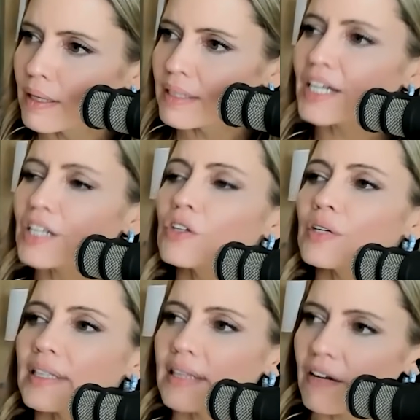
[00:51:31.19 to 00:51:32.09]
take a
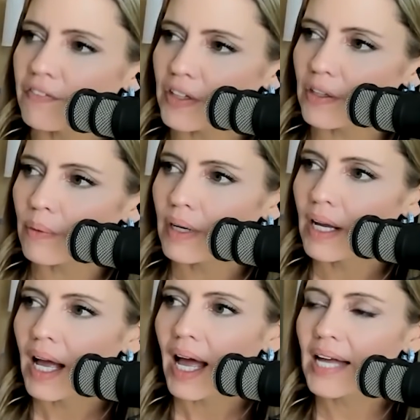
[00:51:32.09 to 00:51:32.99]
look at that view.
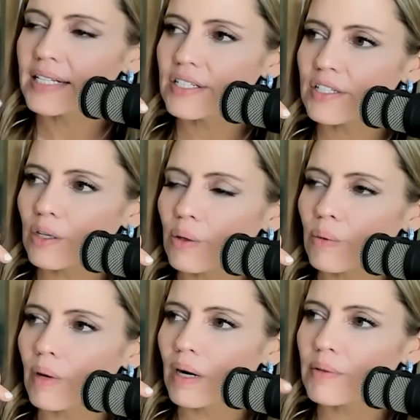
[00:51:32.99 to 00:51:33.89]
And
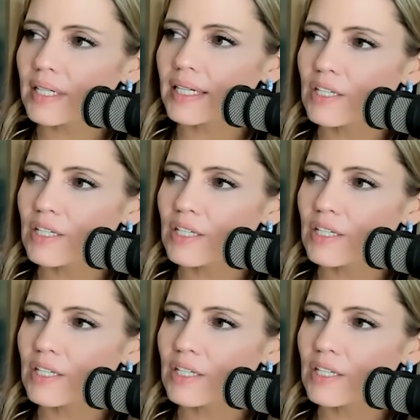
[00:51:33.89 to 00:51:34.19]
so I was like,